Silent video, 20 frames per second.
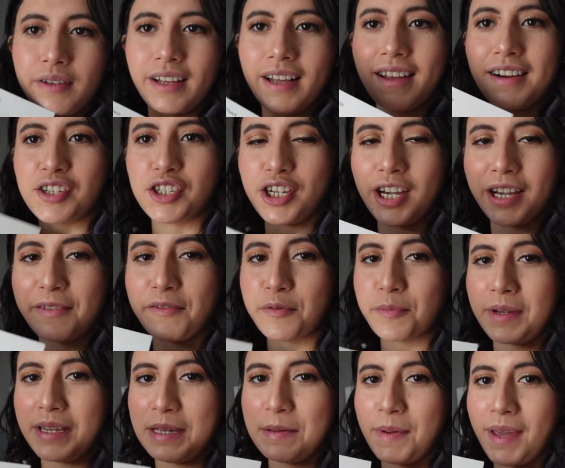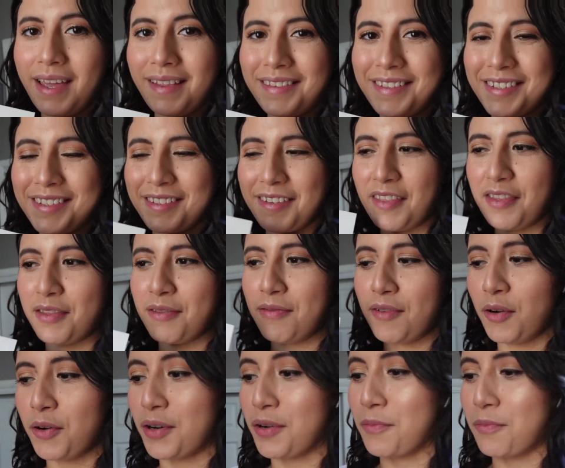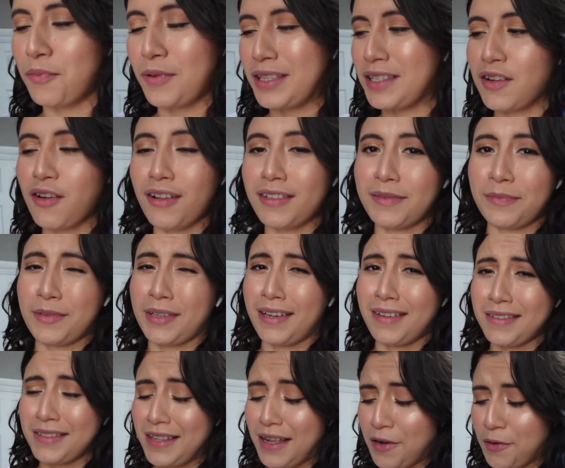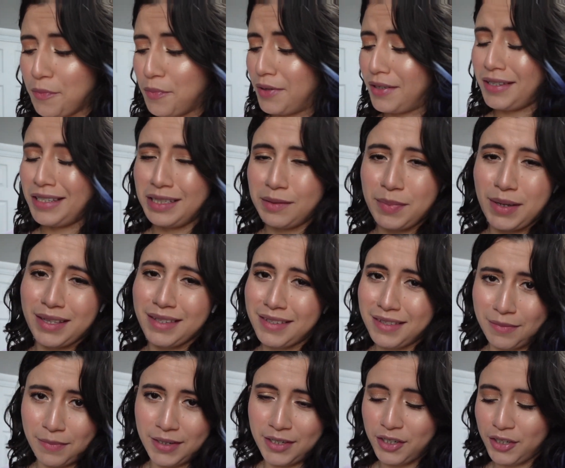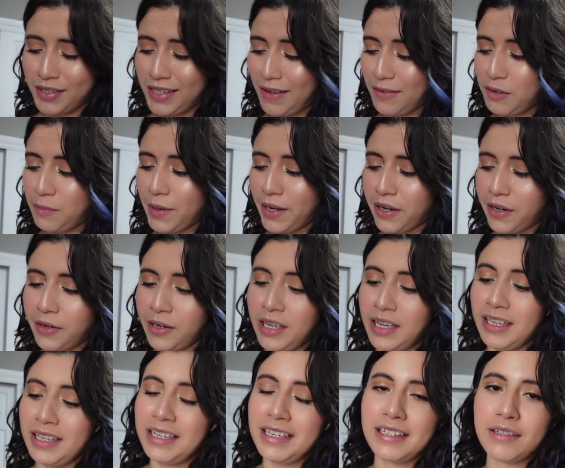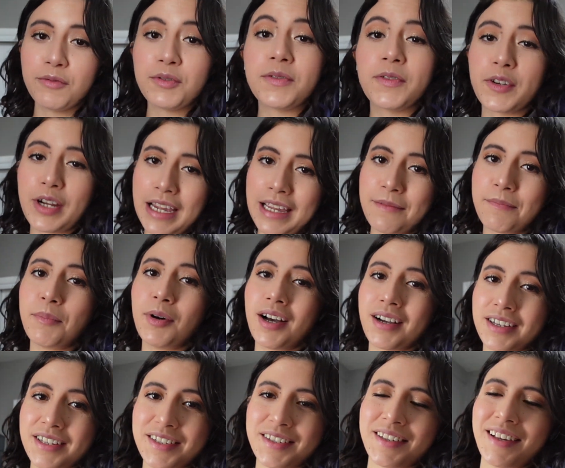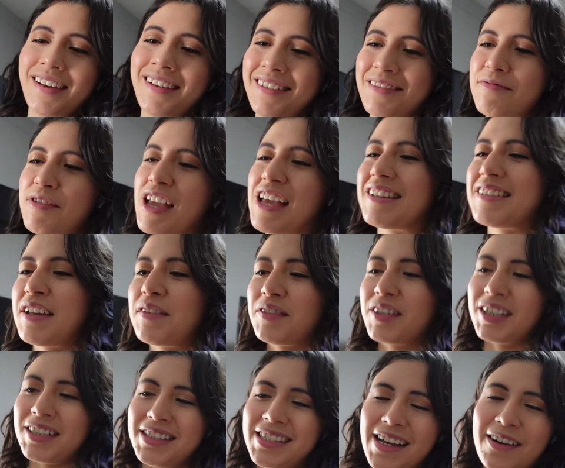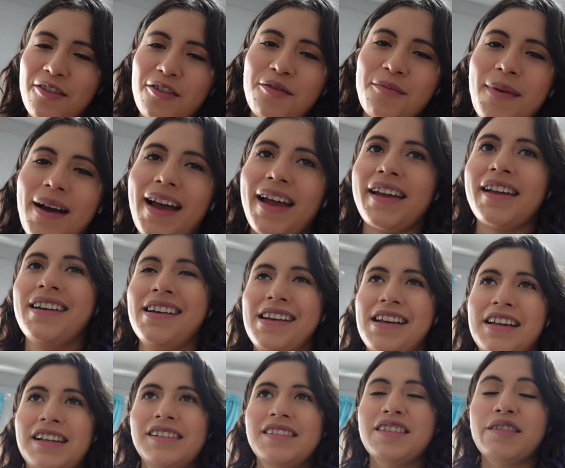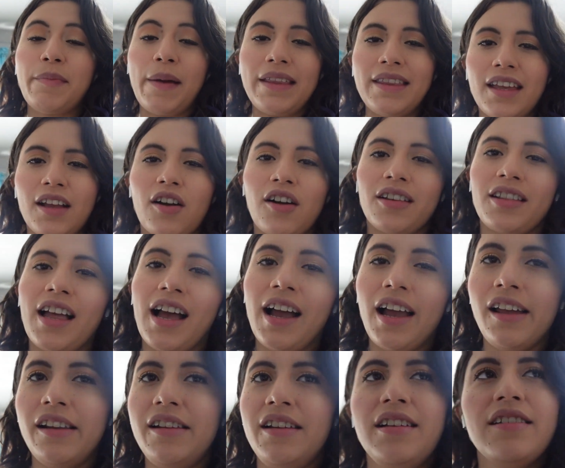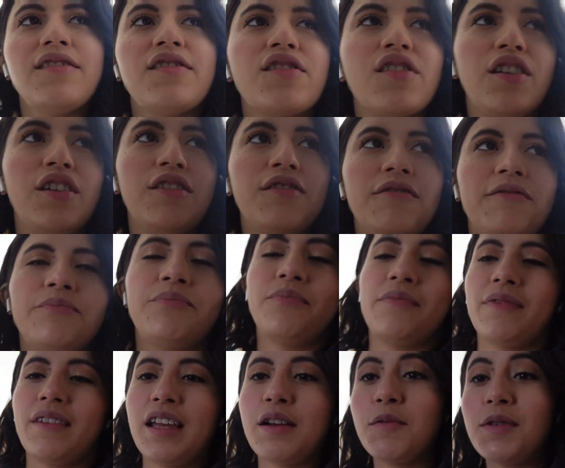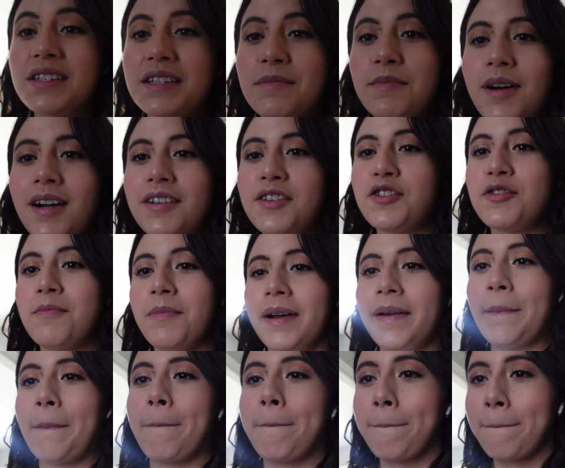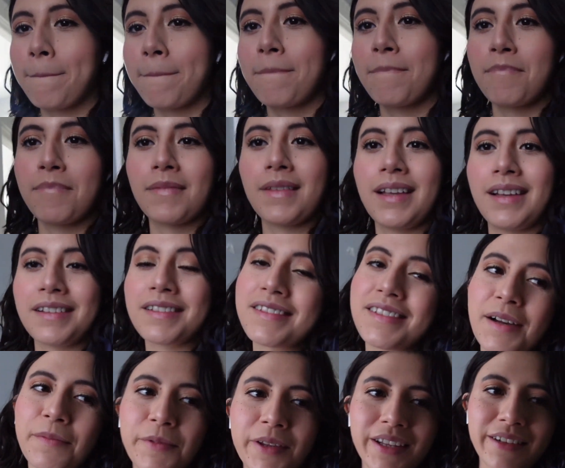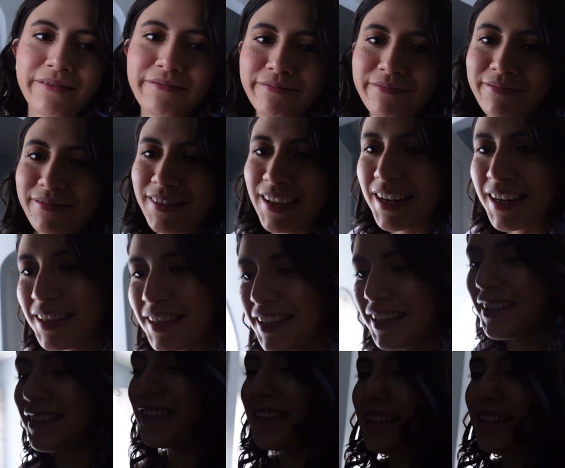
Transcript: I got a check from Ebates, or it's called something else now, but Ebates to me just sounds better. It was for $8 because I've cut down on my spending online. So it wasn't much, but it's something. Anything is